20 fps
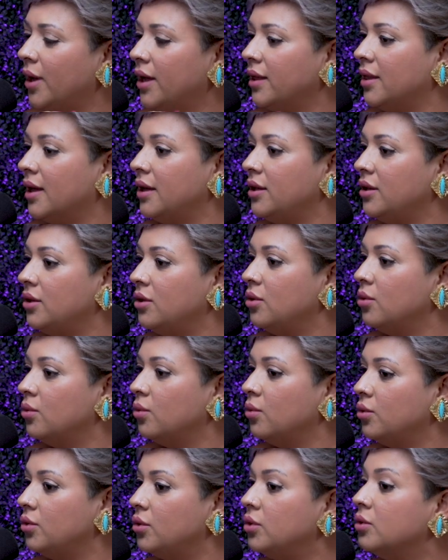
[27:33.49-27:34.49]
way that
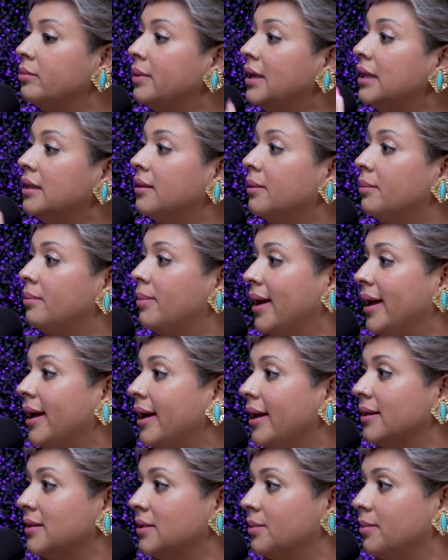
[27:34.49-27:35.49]
you mean the
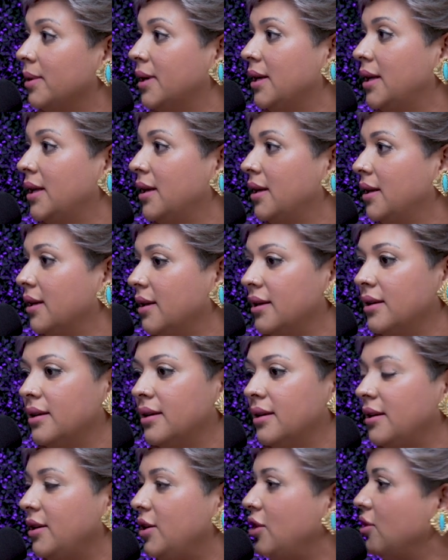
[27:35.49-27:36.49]
best, but
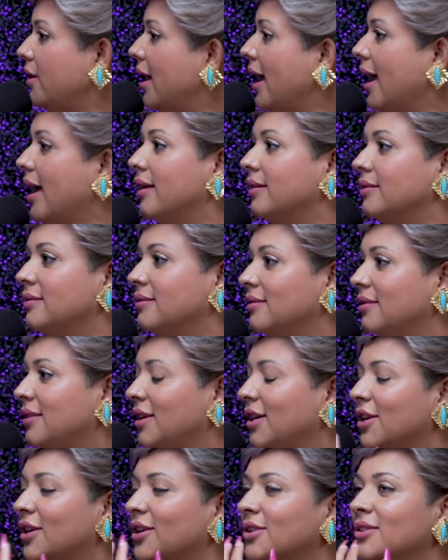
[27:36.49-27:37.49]
you can't,
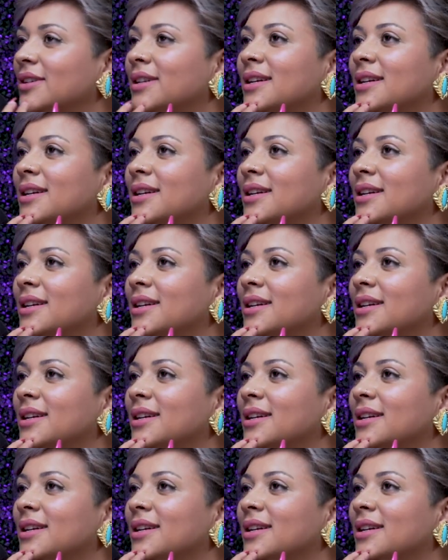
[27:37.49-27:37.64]
you know.